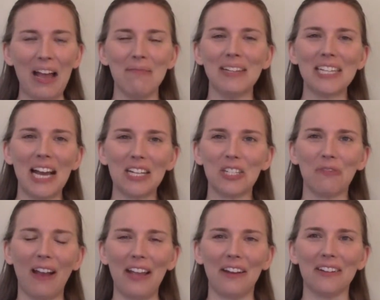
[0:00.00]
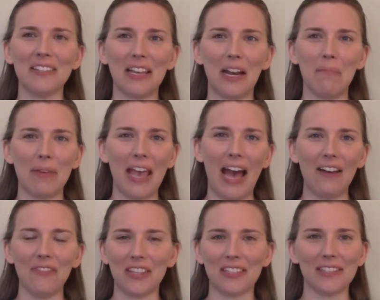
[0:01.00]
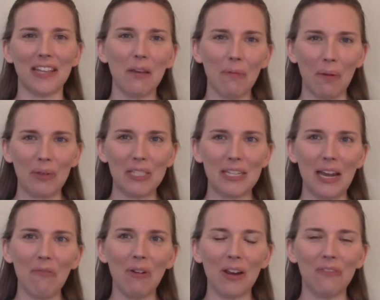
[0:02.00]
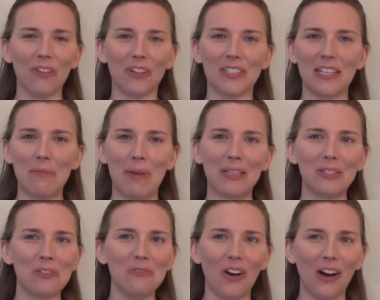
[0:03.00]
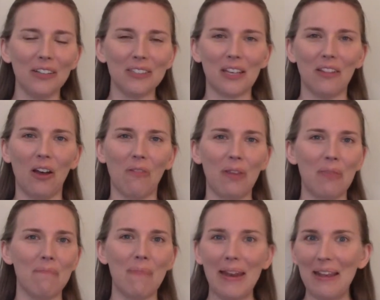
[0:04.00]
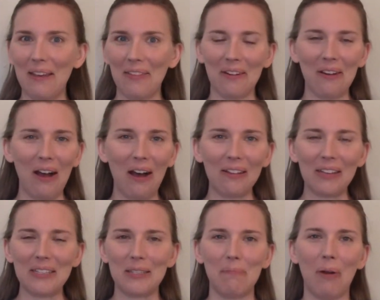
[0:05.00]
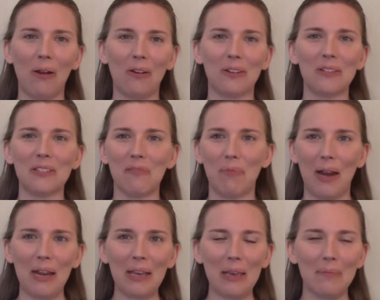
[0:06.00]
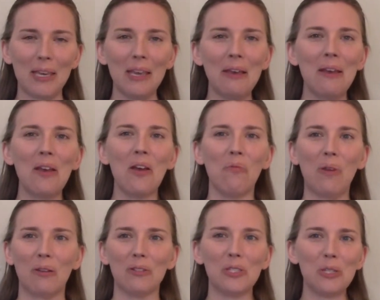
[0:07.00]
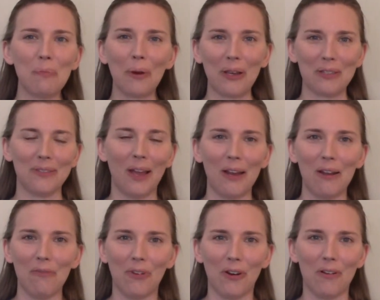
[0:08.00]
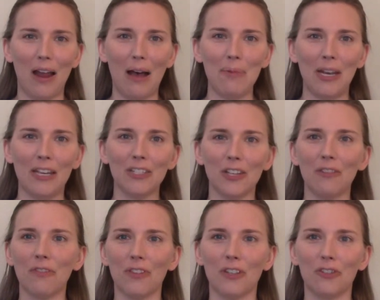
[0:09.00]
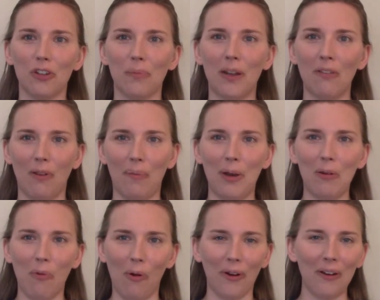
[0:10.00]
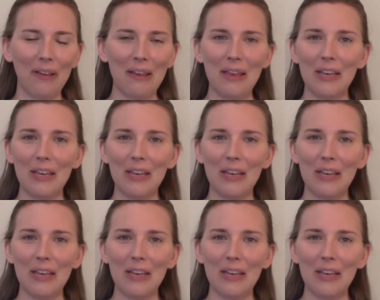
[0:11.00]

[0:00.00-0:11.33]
I'm NaTosha Reiners, and on behalf of the City Women's Network for Citibank Sioux Falls, along with many other colleagues and partners of Brenda Kibbe, we are super excited for her nomination for the Tribute of Women Award.